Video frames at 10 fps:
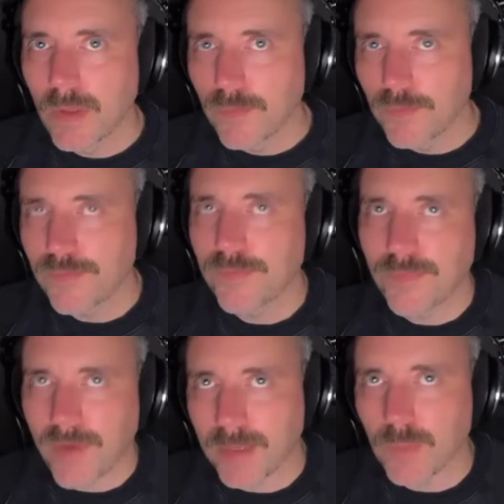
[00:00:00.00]

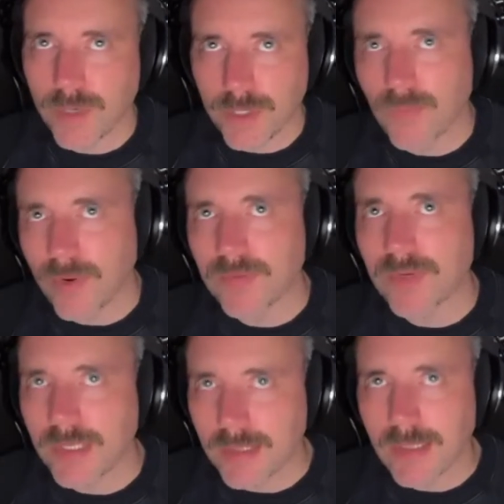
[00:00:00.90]
find where you
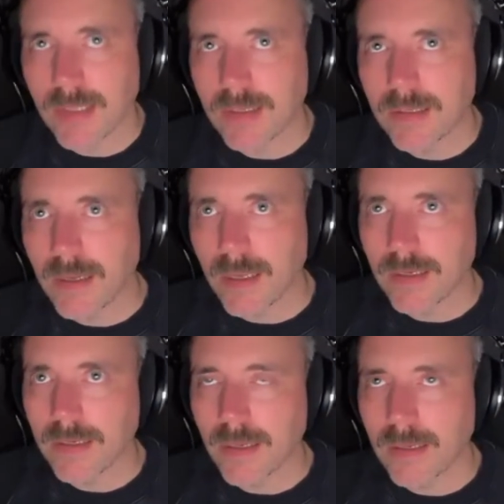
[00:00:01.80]
resonate
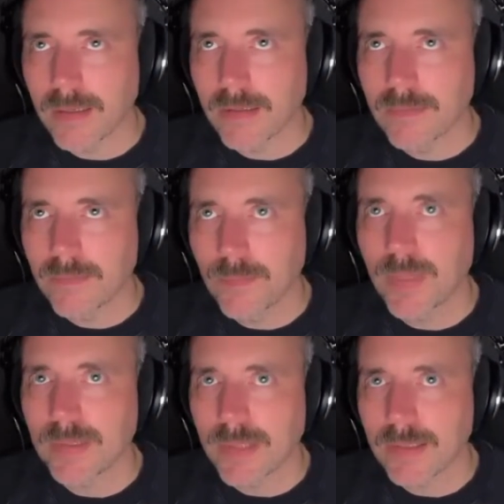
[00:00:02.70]
and
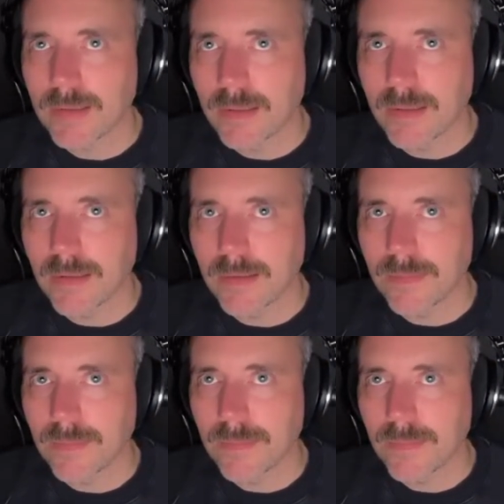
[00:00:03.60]
build
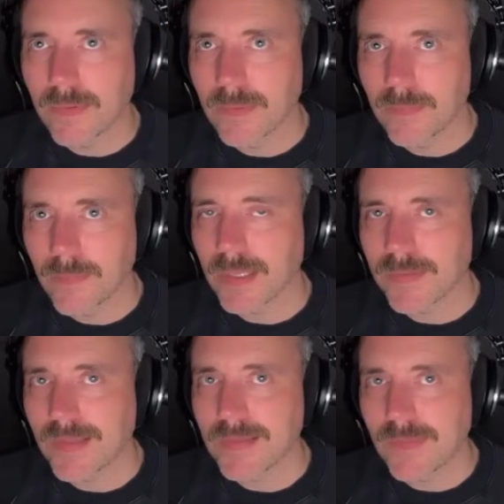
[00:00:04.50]

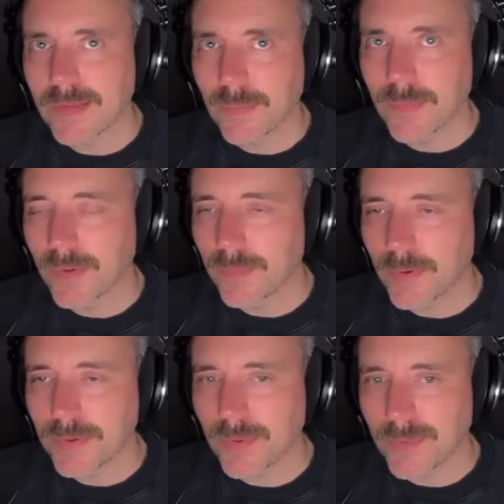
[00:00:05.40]
that skill set up
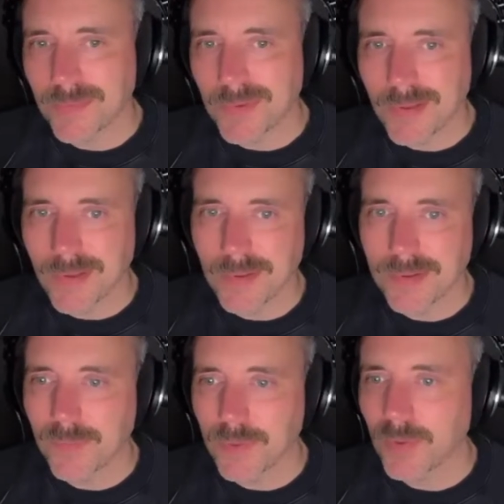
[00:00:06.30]
upon your own
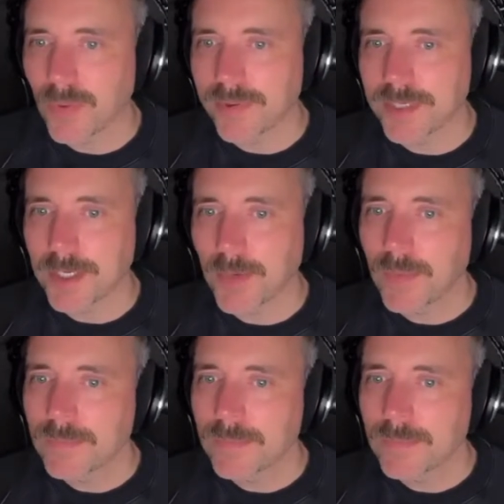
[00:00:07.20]
what you already know.